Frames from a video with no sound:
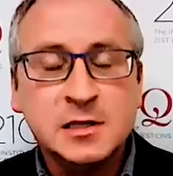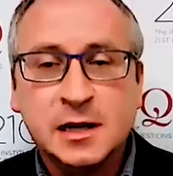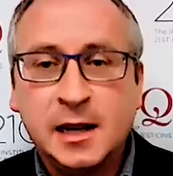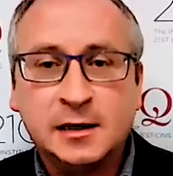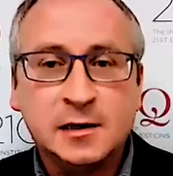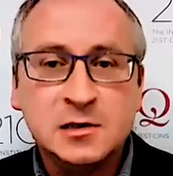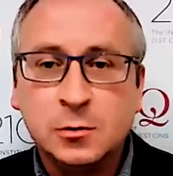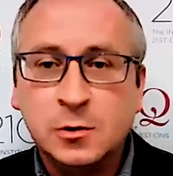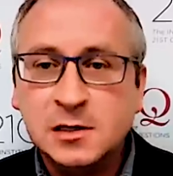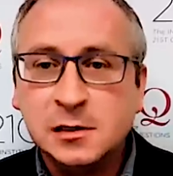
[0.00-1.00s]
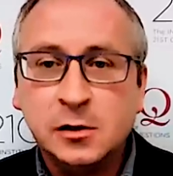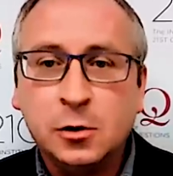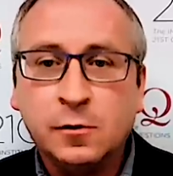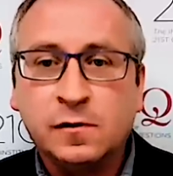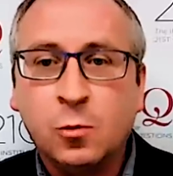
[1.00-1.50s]
connected so easily. You
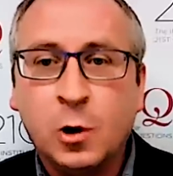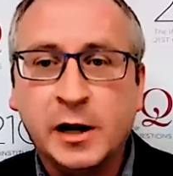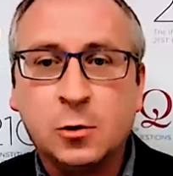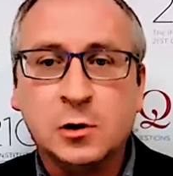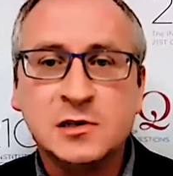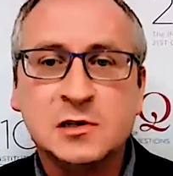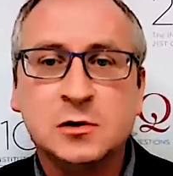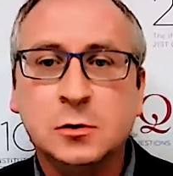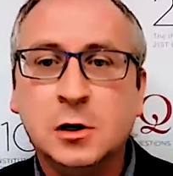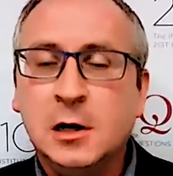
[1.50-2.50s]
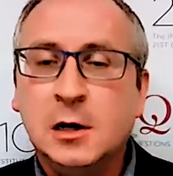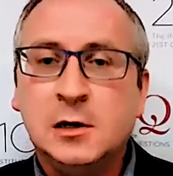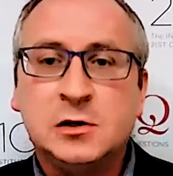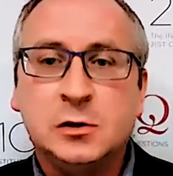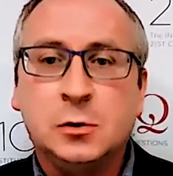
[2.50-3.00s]
go from Whitehorse to,
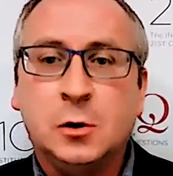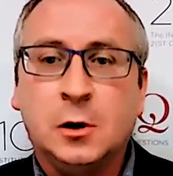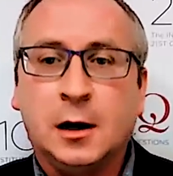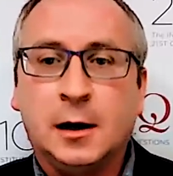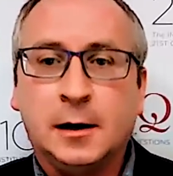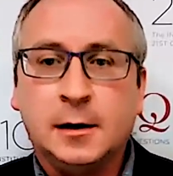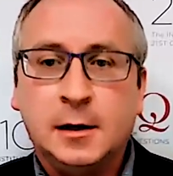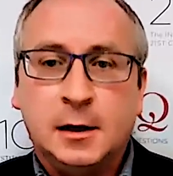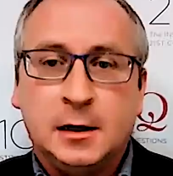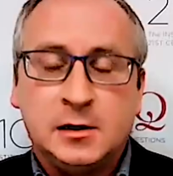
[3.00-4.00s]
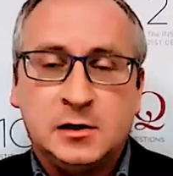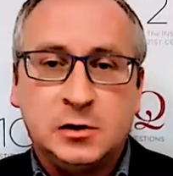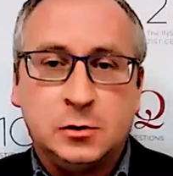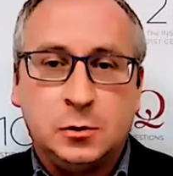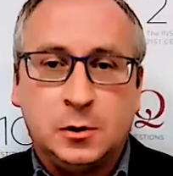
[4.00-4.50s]
to, uh,
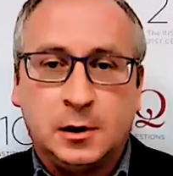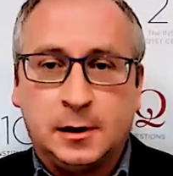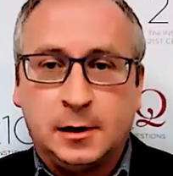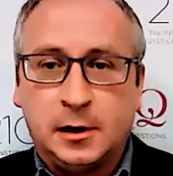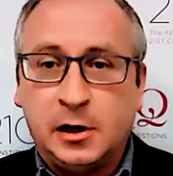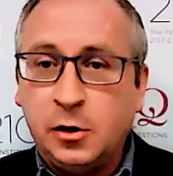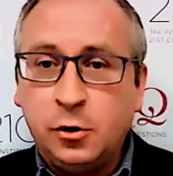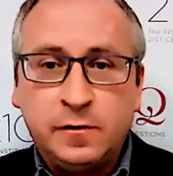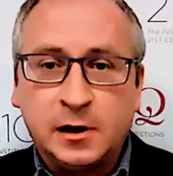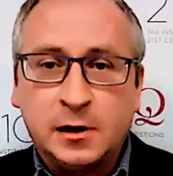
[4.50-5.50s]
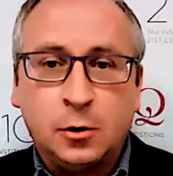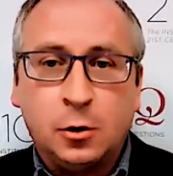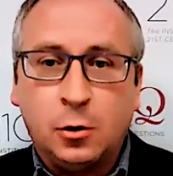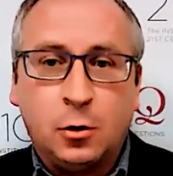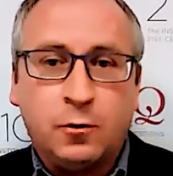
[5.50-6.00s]
to uh, Inuvik
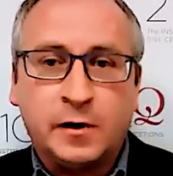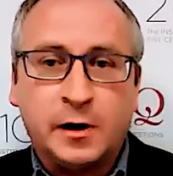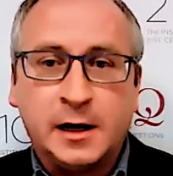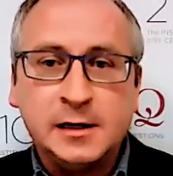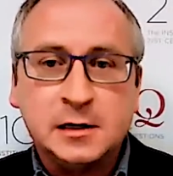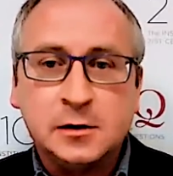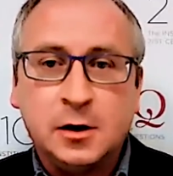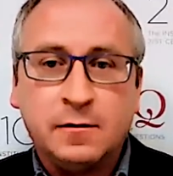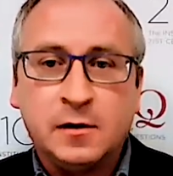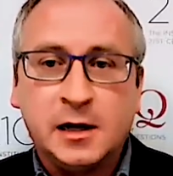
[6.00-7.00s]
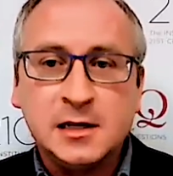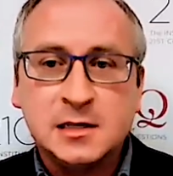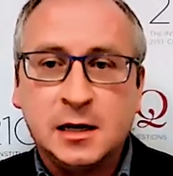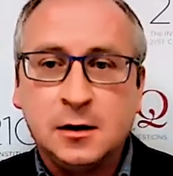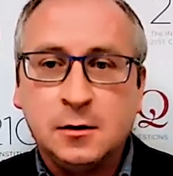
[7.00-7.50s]
overnight, and you have a nice
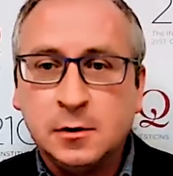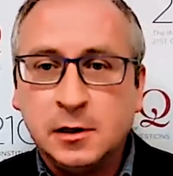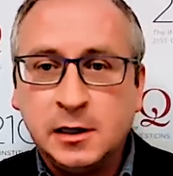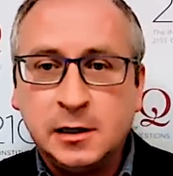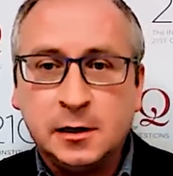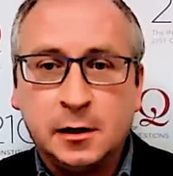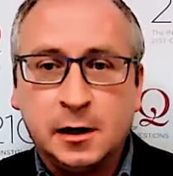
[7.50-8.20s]
stay. You eat in a